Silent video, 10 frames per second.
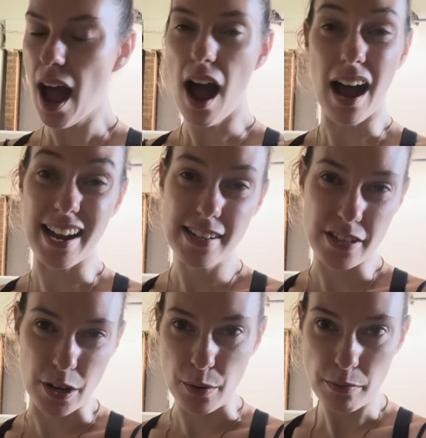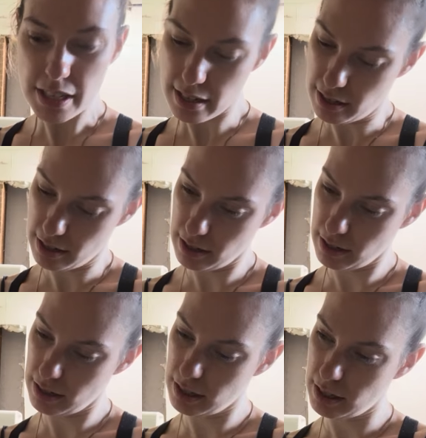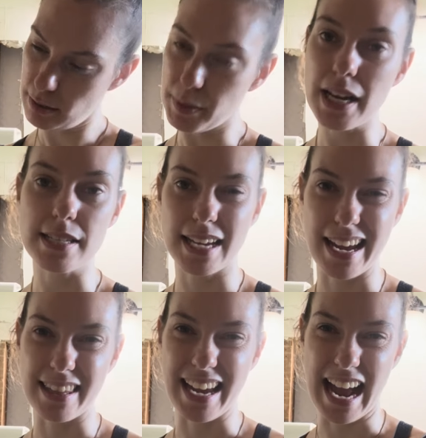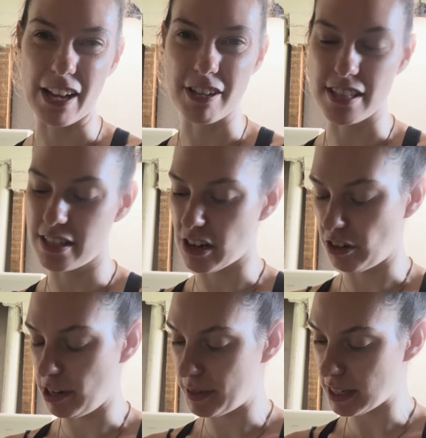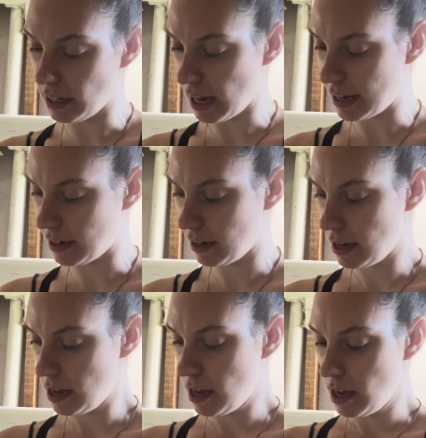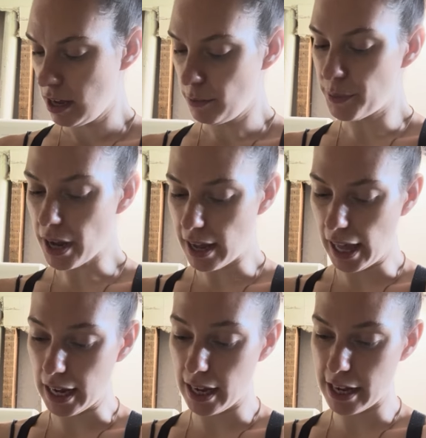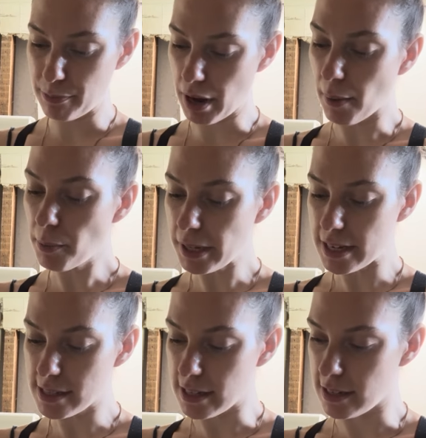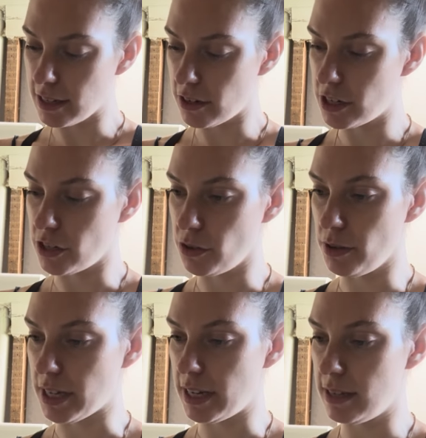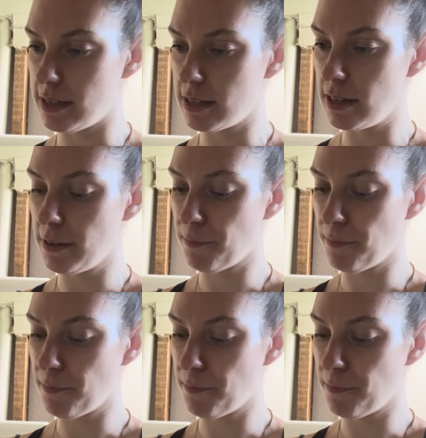I don't, because again, the calories and sodium is a lot. But it probably is easier to do this.